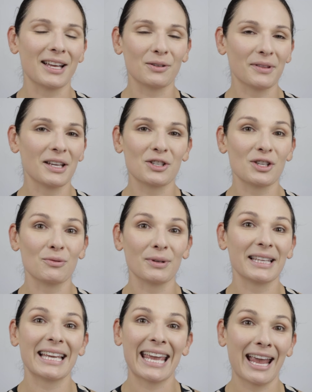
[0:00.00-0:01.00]
I don't think she
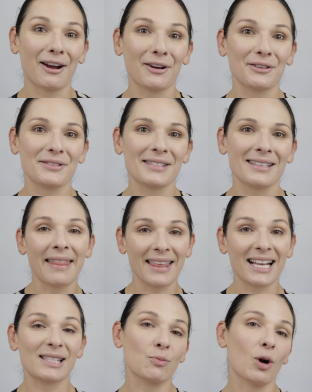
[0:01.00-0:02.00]
really cares. I
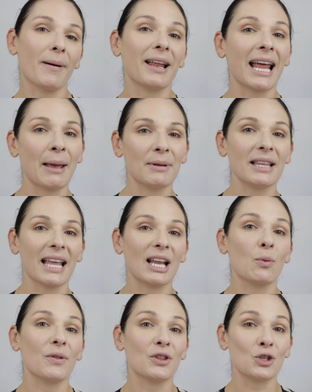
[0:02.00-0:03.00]
think it's more about
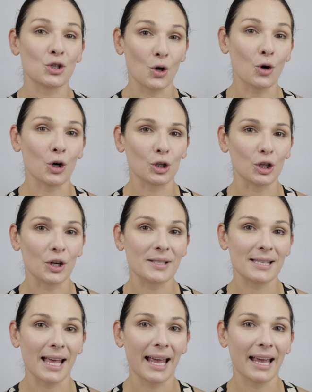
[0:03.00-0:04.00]
emulating what the Joker
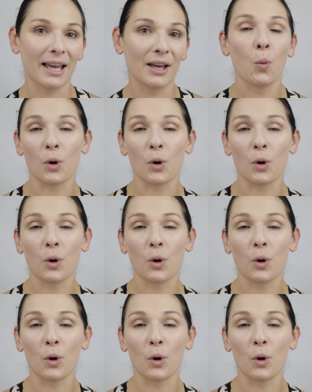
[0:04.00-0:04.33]
looks like.